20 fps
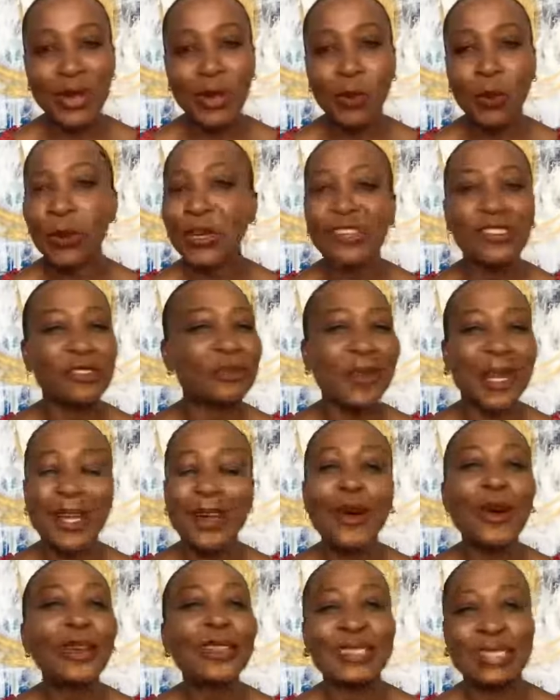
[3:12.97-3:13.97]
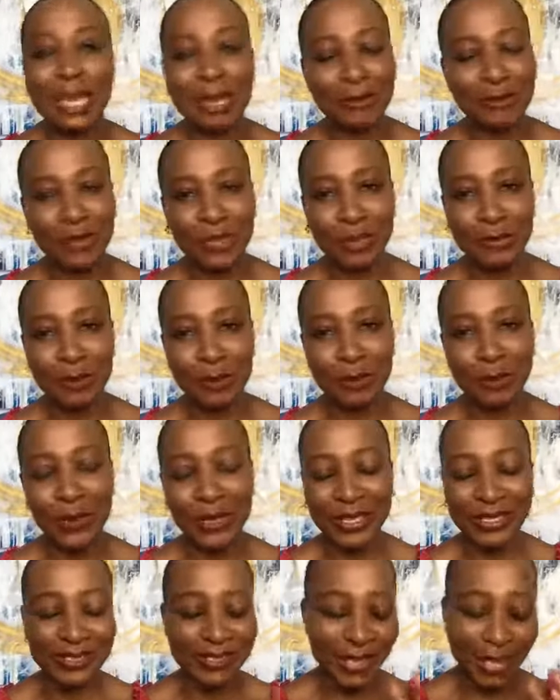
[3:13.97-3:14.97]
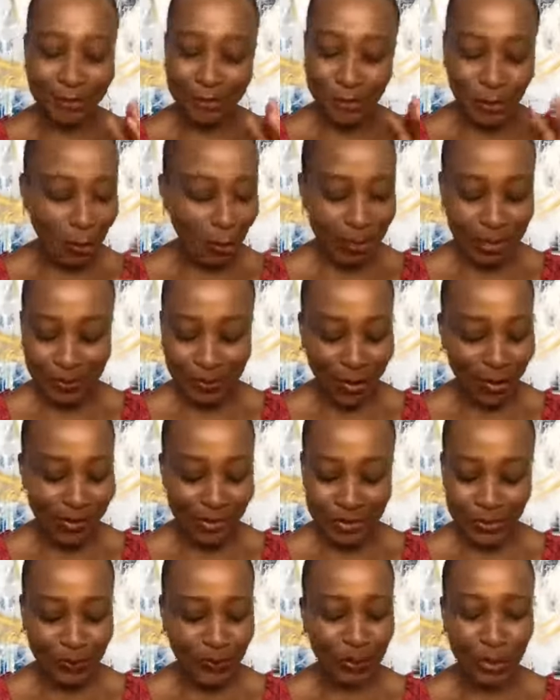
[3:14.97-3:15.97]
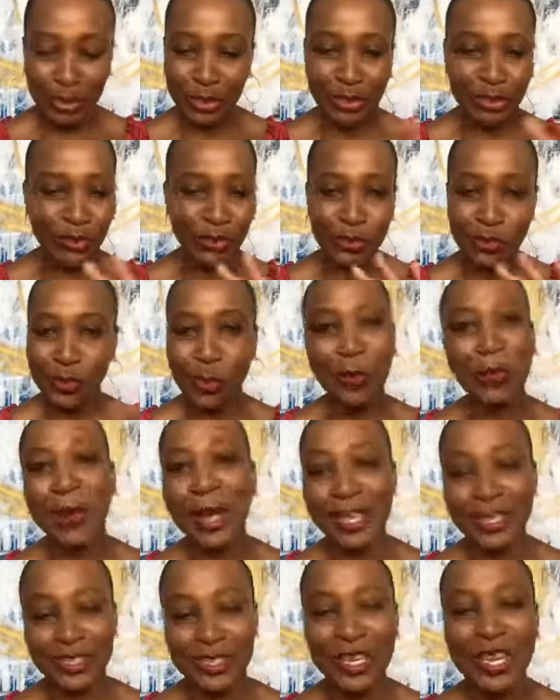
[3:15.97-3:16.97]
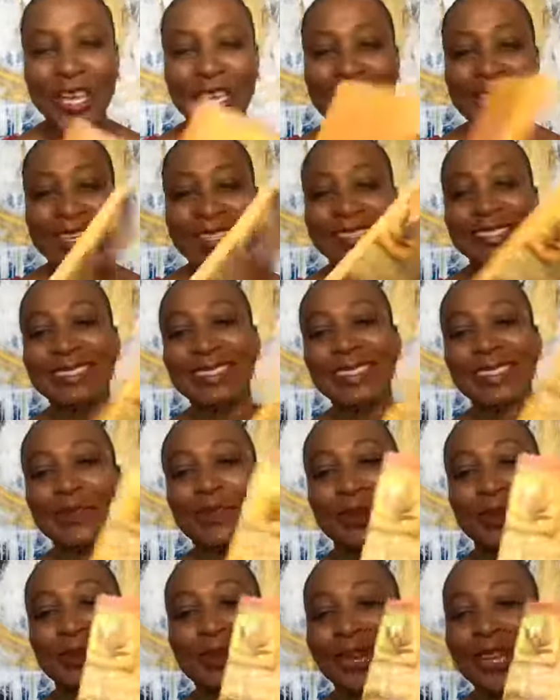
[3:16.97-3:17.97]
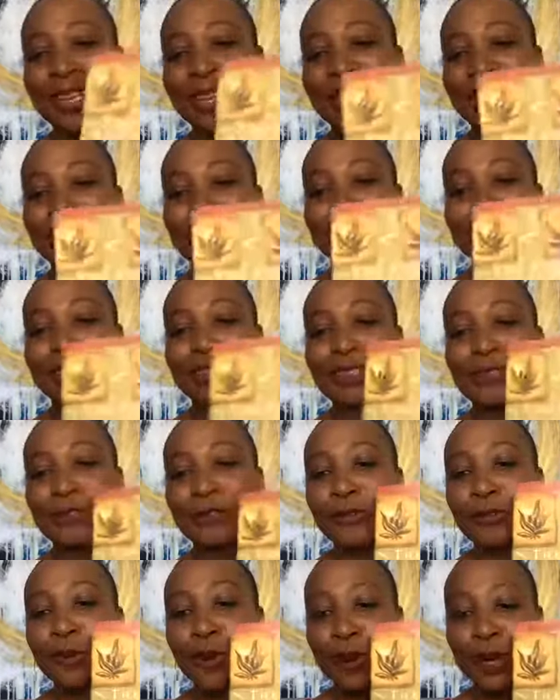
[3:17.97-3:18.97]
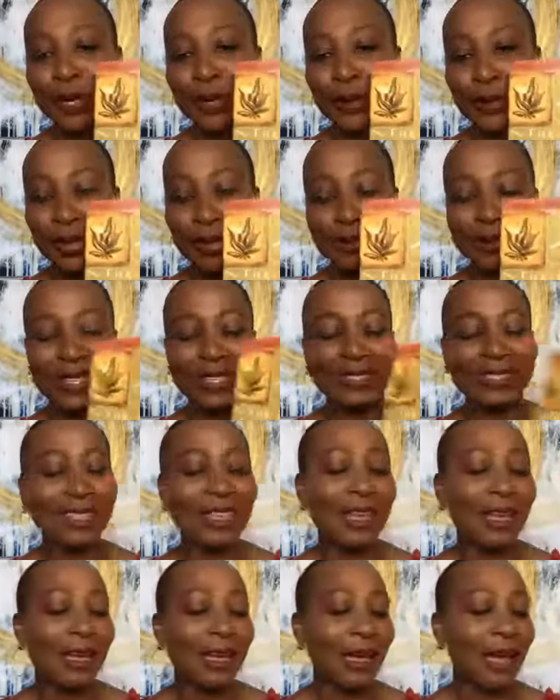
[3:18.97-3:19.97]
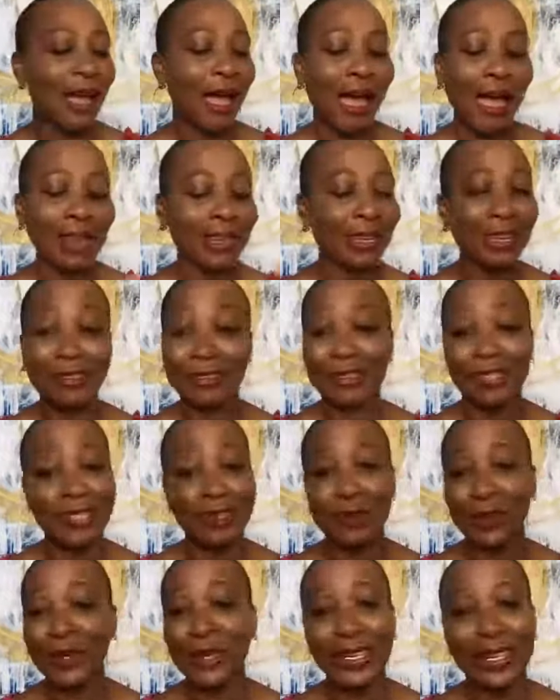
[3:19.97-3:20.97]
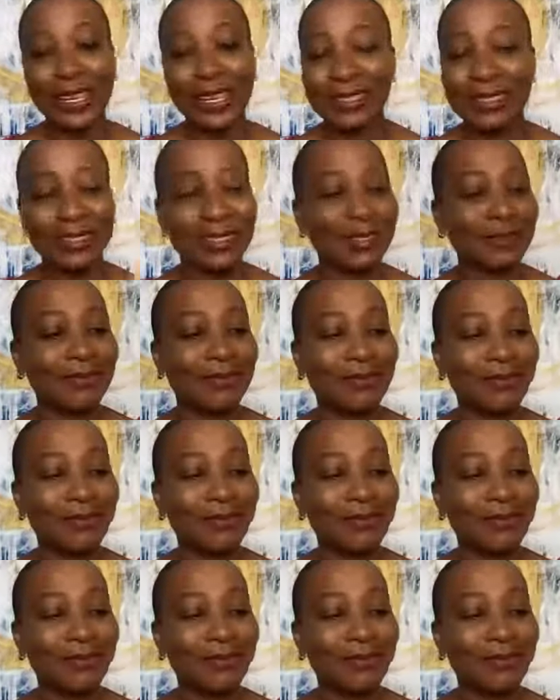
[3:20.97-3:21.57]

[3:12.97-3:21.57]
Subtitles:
one of my all-time favorite books. I've talked about this book so much. It's this one right here, The Four Agreements. I love this book. It's a